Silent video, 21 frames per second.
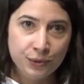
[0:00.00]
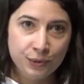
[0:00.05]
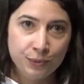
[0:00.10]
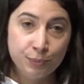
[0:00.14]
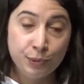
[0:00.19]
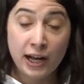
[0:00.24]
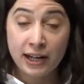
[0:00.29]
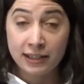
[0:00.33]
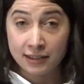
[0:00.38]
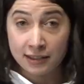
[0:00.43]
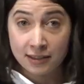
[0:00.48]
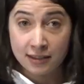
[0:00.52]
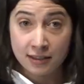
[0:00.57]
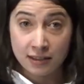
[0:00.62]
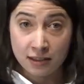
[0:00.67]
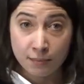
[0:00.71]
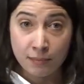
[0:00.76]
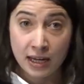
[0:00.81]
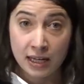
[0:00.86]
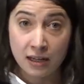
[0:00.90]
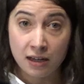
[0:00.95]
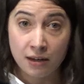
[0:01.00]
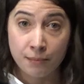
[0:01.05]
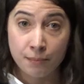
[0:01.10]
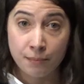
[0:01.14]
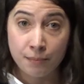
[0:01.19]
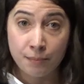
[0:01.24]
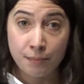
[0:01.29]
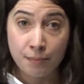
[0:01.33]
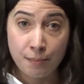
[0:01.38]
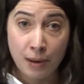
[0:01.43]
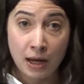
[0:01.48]
practiced as a
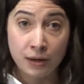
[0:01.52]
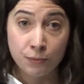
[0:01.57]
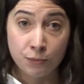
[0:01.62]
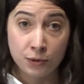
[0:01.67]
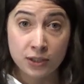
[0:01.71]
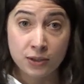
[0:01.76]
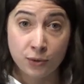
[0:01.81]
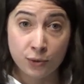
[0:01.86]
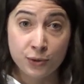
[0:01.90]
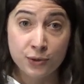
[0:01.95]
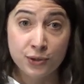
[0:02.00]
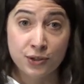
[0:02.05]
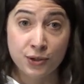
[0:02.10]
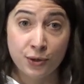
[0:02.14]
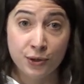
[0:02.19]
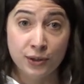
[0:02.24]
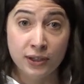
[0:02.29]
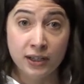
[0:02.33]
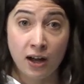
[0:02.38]
medium but was also a